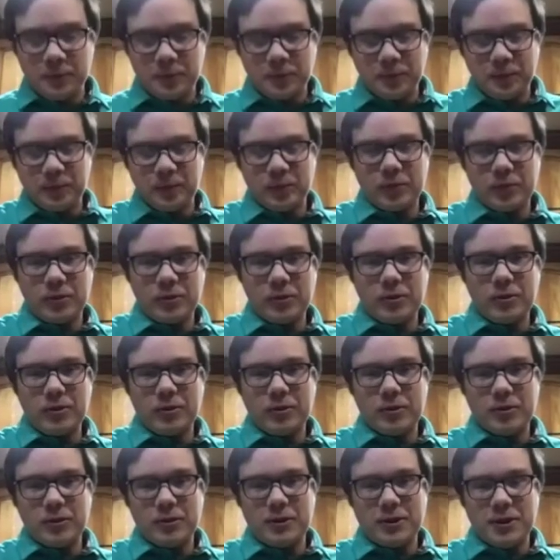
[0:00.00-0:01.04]

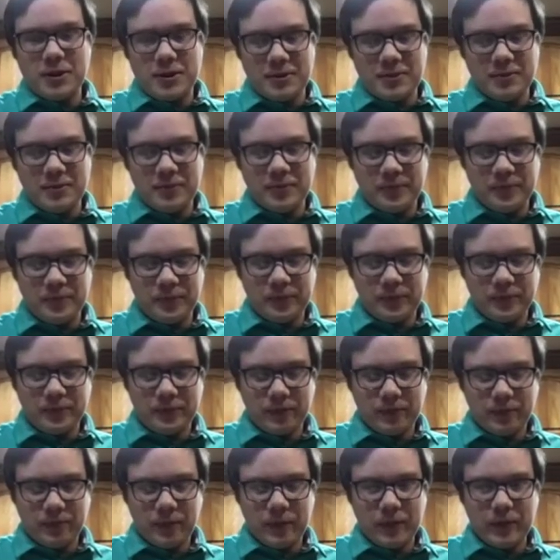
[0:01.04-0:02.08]
ASMR. You're
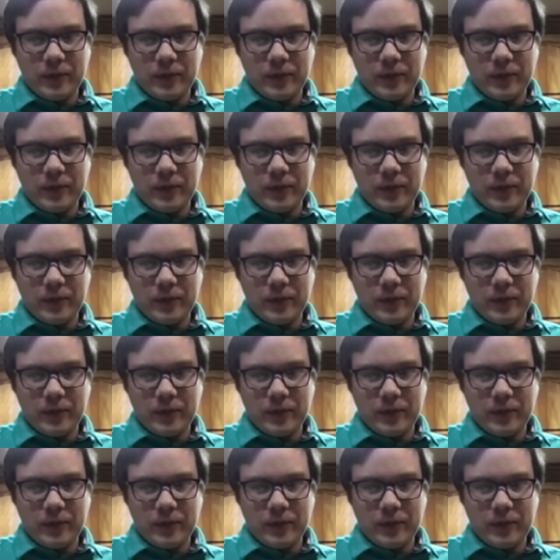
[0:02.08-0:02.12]
absolutely right.